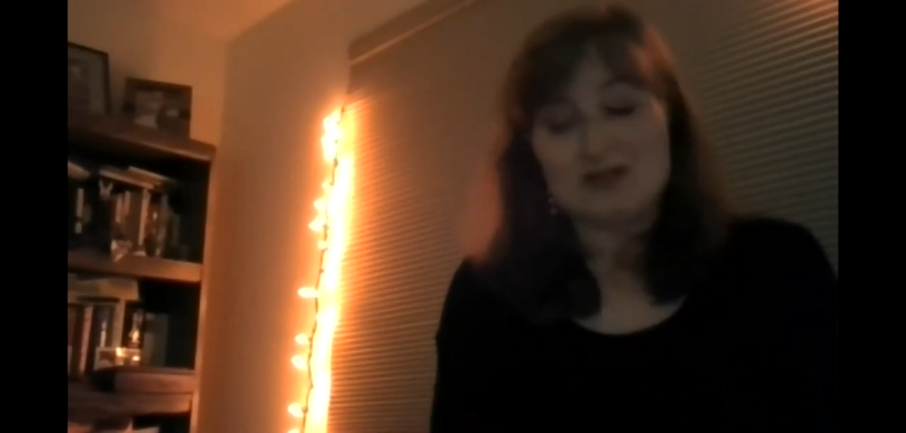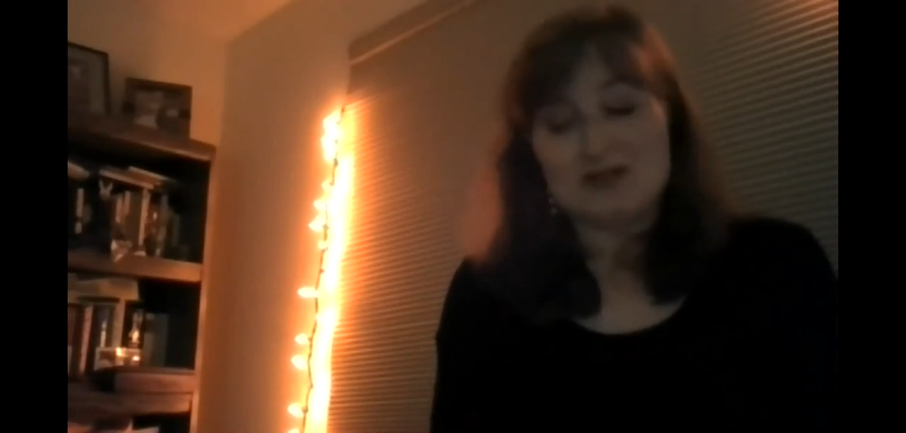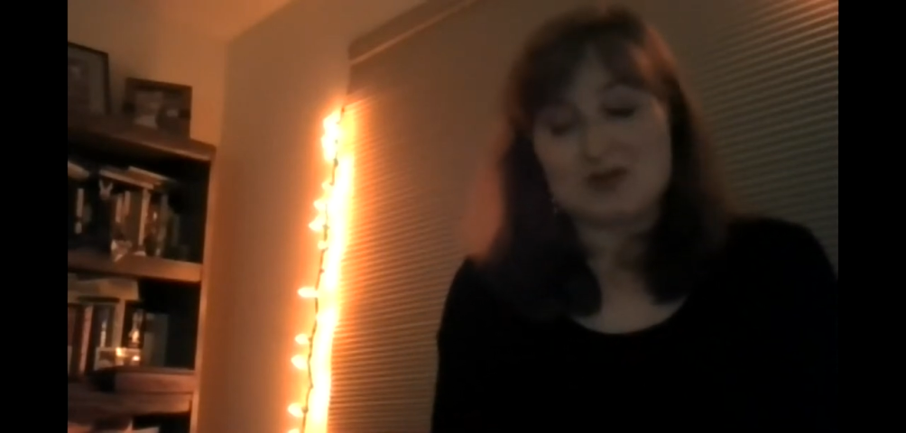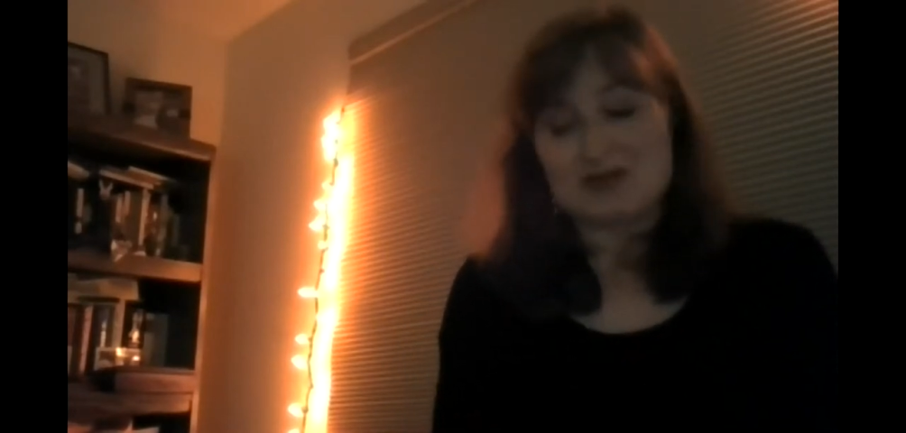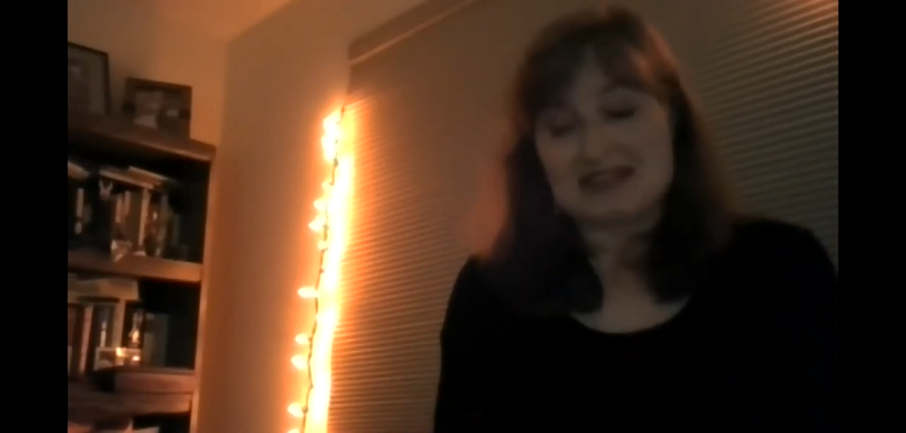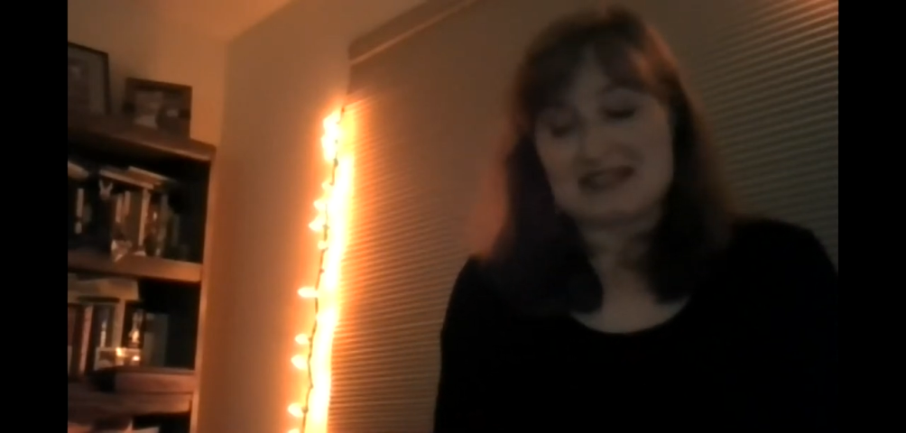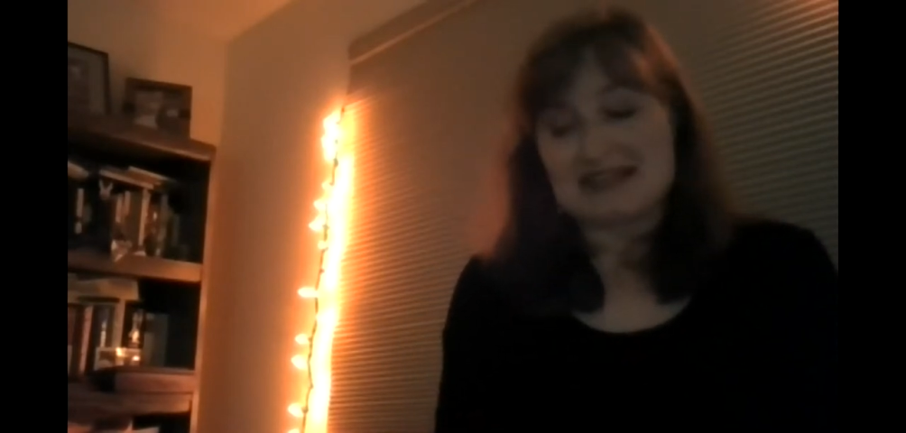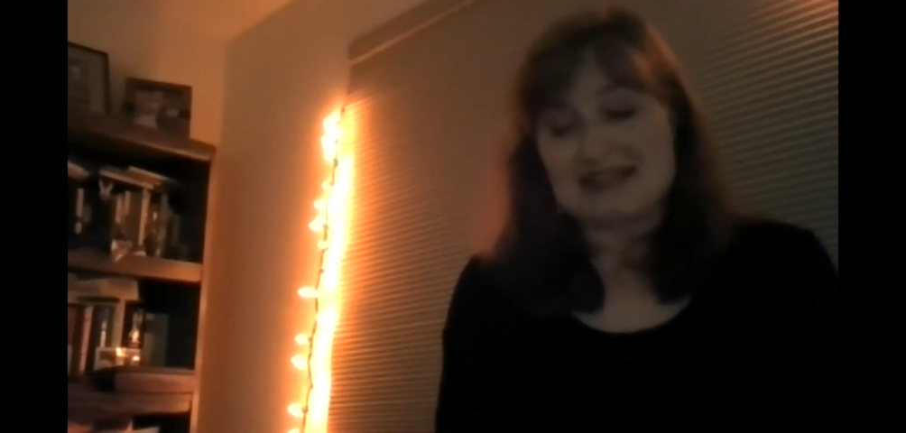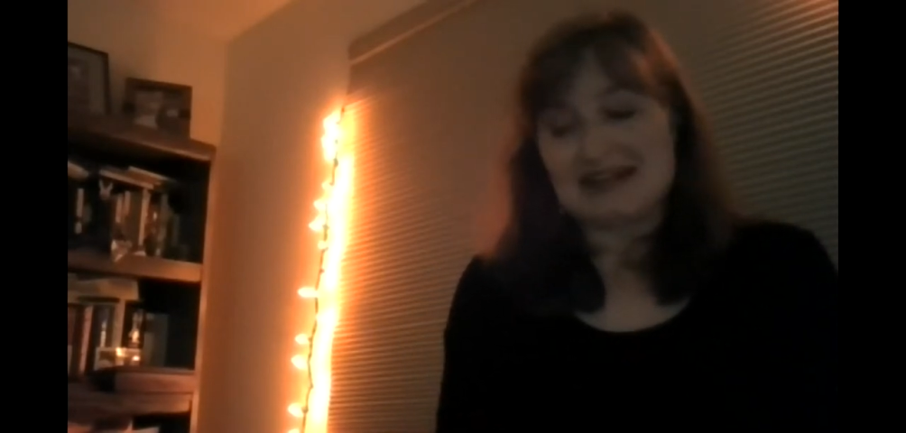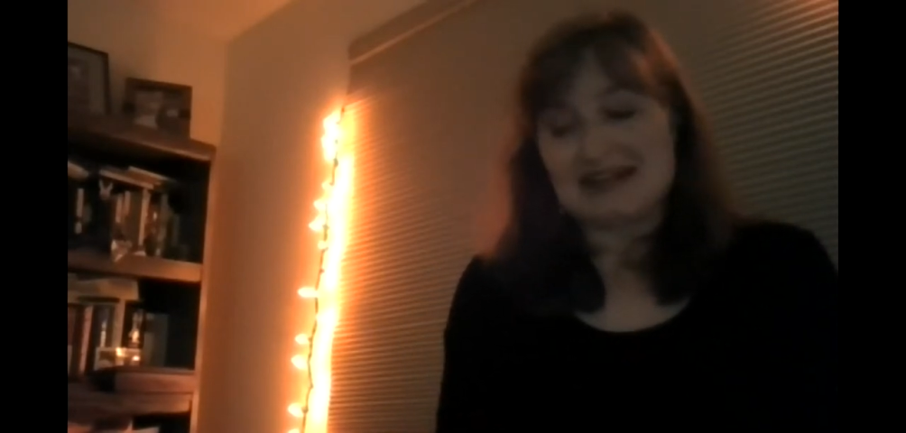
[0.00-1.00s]
towards the
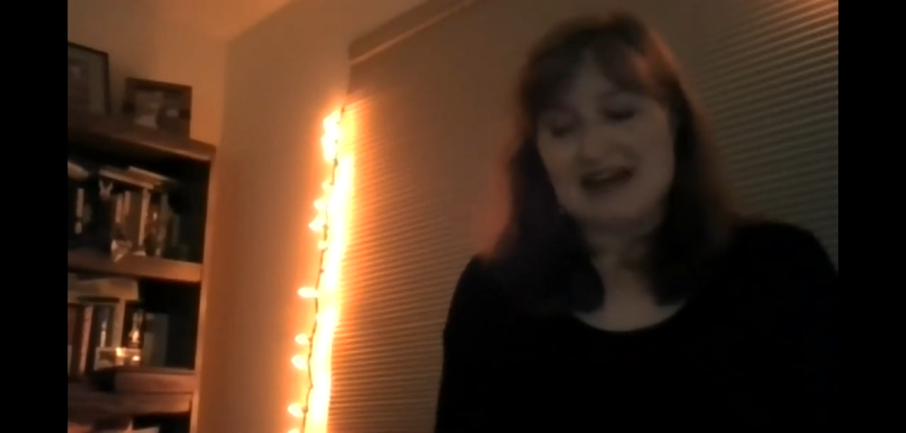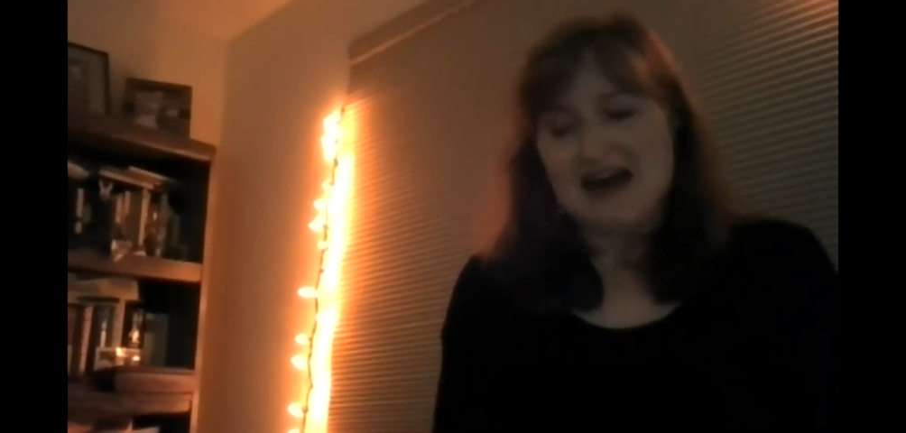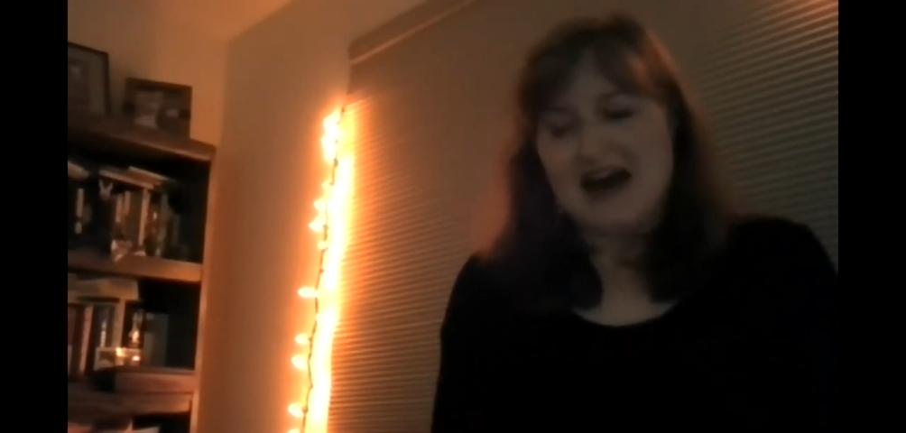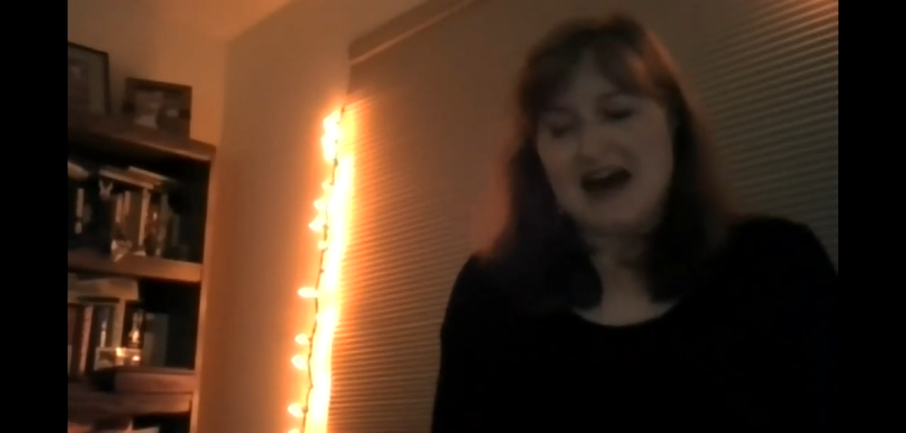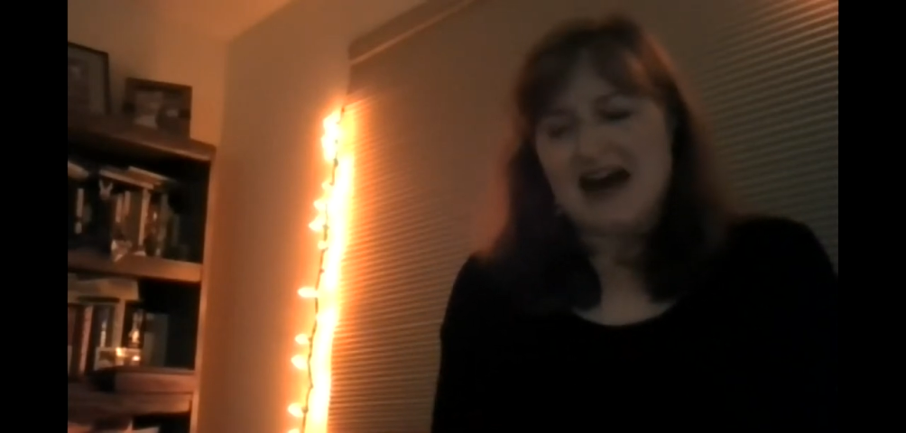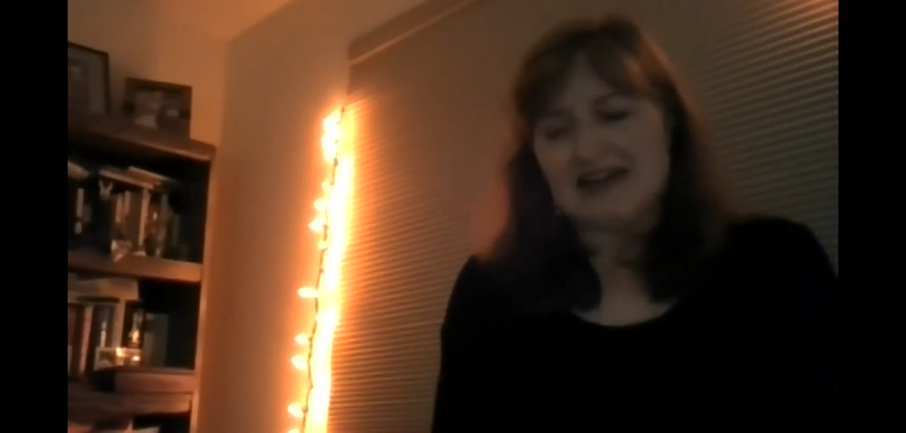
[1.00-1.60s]
site, I